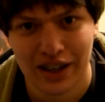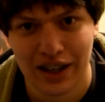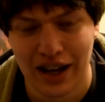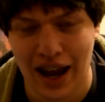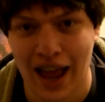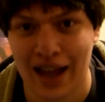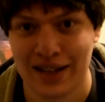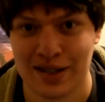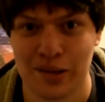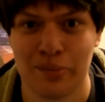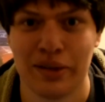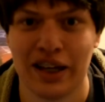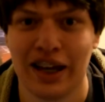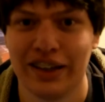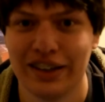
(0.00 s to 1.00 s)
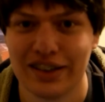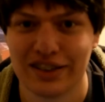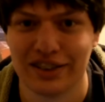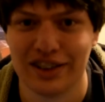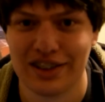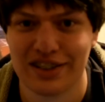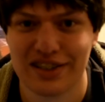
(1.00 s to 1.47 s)
It had to be on this
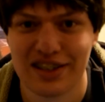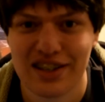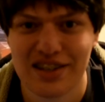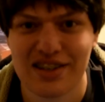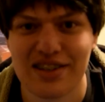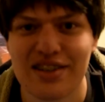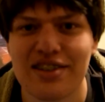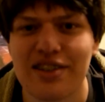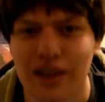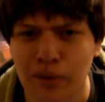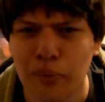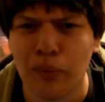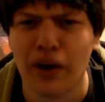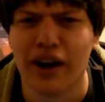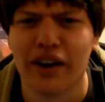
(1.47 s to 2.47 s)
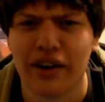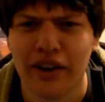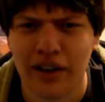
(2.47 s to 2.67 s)
list somewhere.